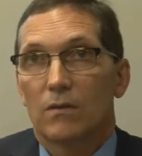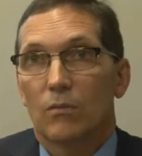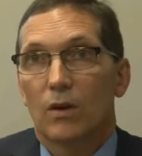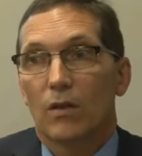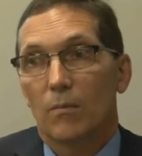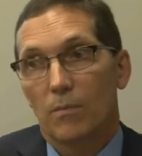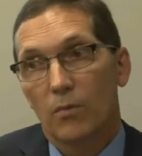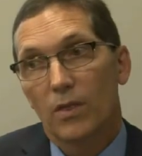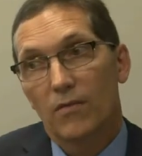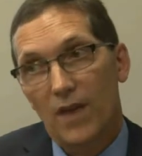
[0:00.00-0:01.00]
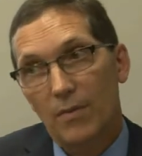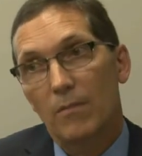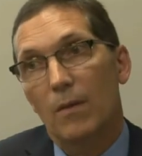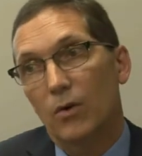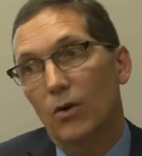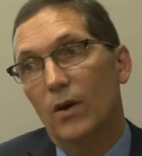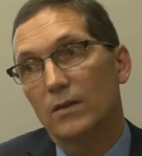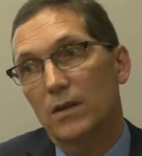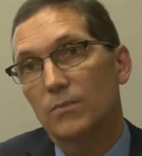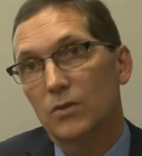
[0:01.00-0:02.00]
with, a, with a family member who has
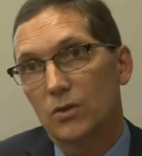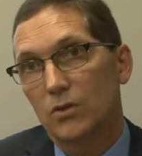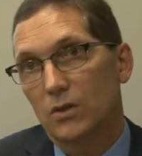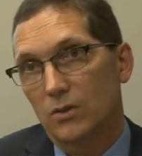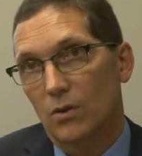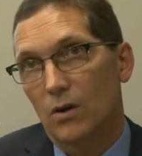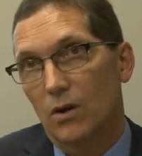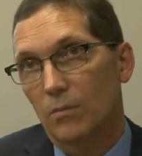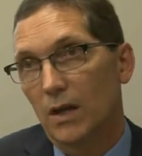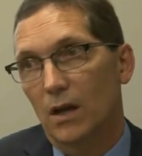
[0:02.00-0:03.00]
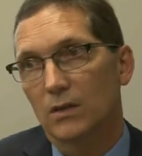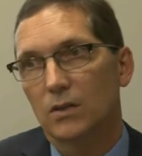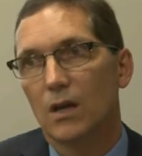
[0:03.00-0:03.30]
substance use disorder because